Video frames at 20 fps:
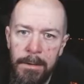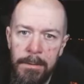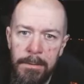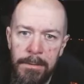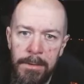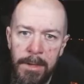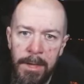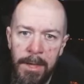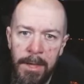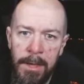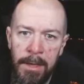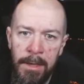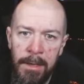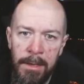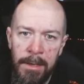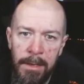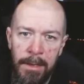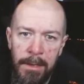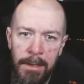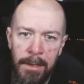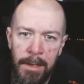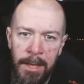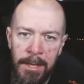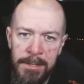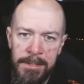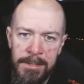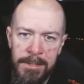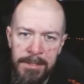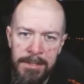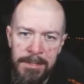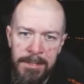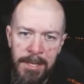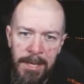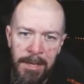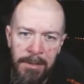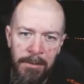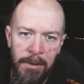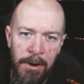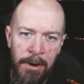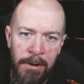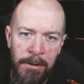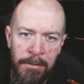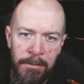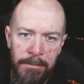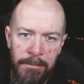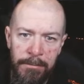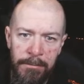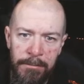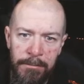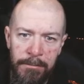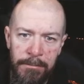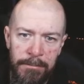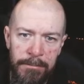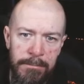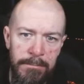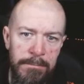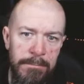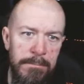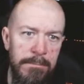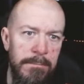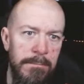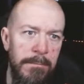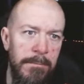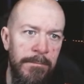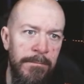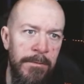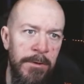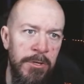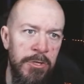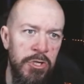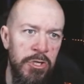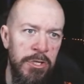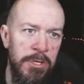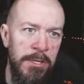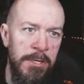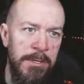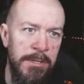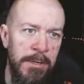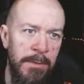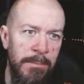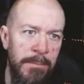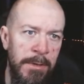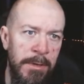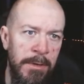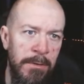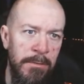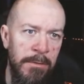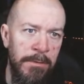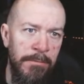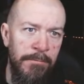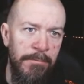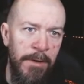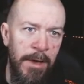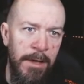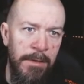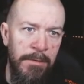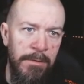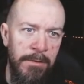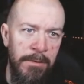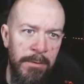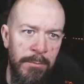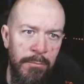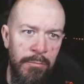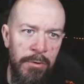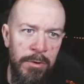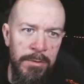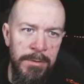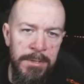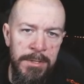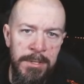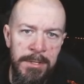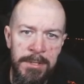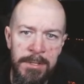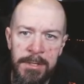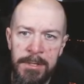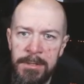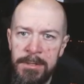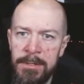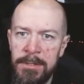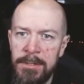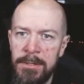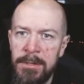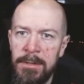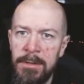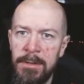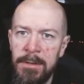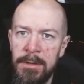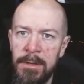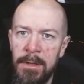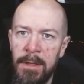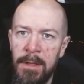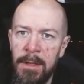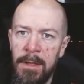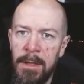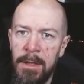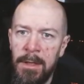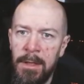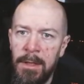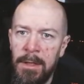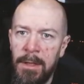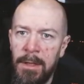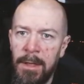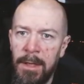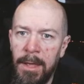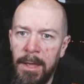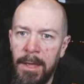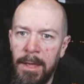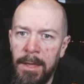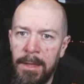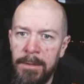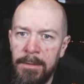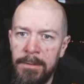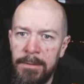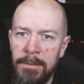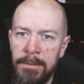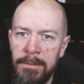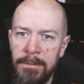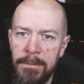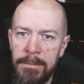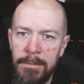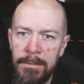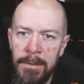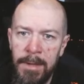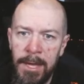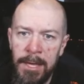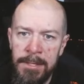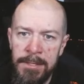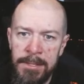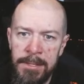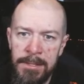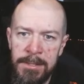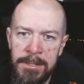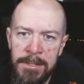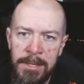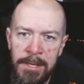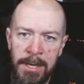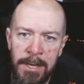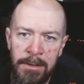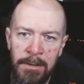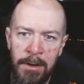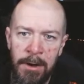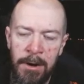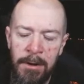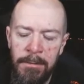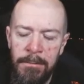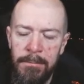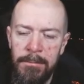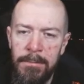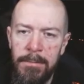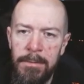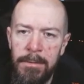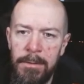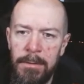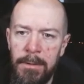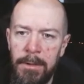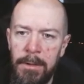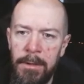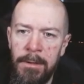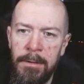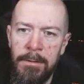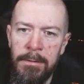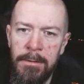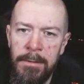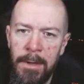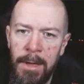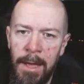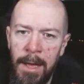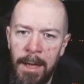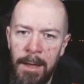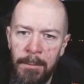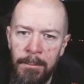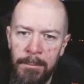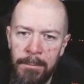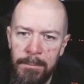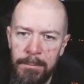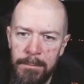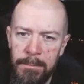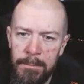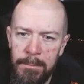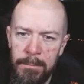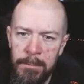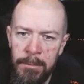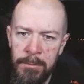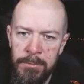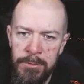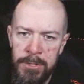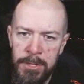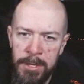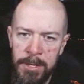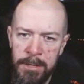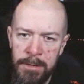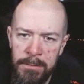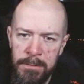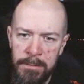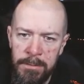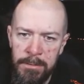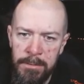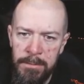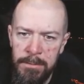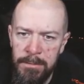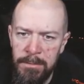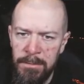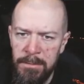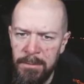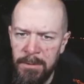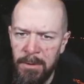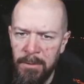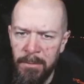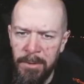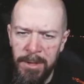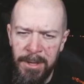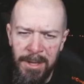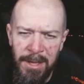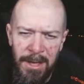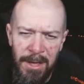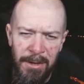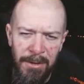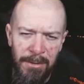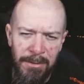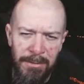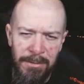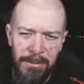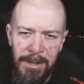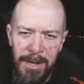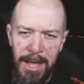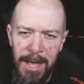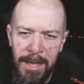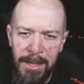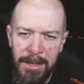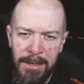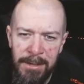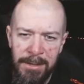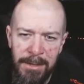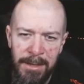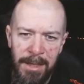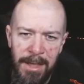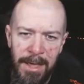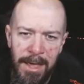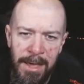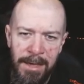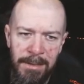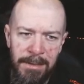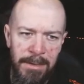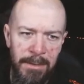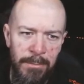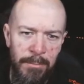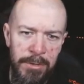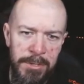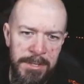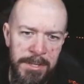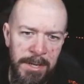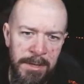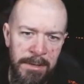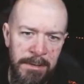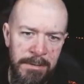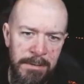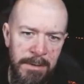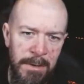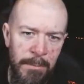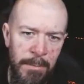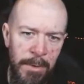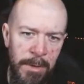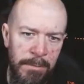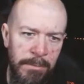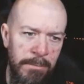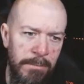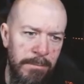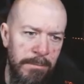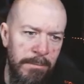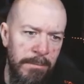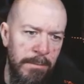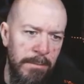The SCNR function is something you can find under processes and SCNR. I'm usually going on like an 80% amount